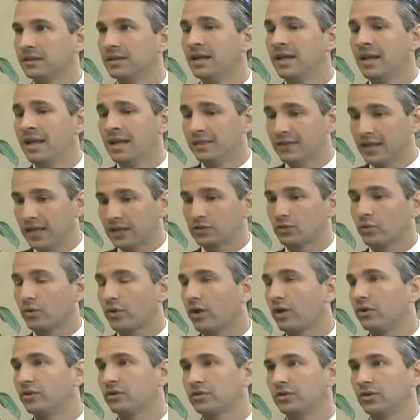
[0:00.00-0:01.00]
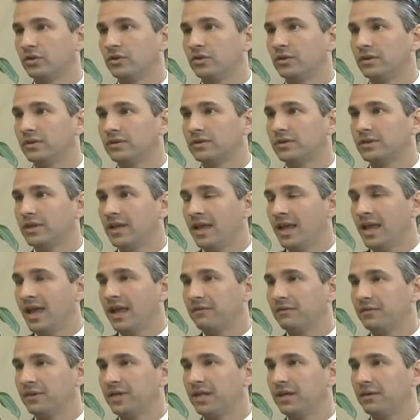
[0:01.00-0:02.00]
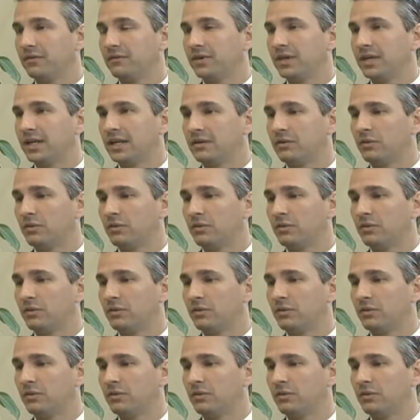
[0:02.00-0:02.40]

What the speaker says: and that's what our students have given.